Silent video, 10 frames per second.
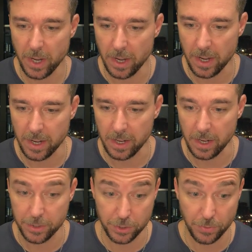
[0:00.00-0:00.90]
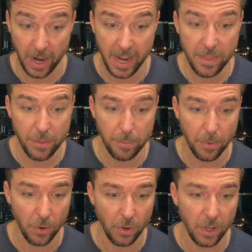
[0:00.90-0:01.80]
Astride the
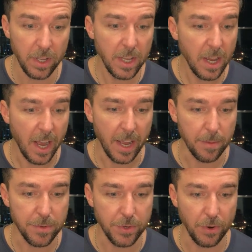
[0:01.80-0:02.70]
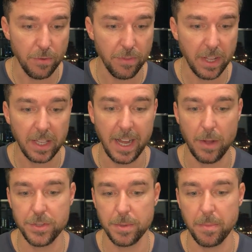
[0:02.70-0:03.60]
bull, I observe the
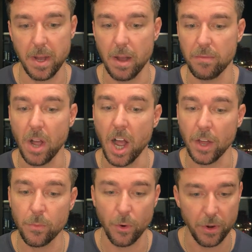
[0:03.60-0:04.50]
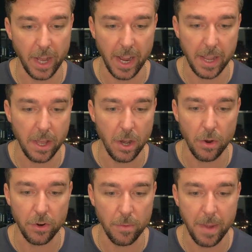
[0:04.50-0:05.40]
clouds above. Onward I
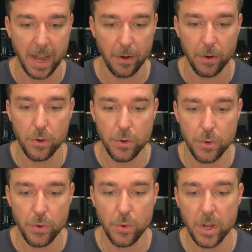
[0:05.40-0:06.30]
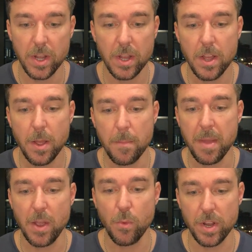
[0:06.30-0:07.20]
go, no matter who
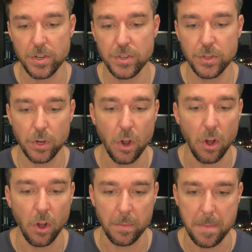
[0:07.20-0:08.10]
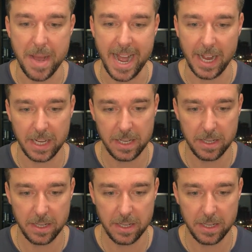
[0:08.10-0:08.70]
may wish to call me back.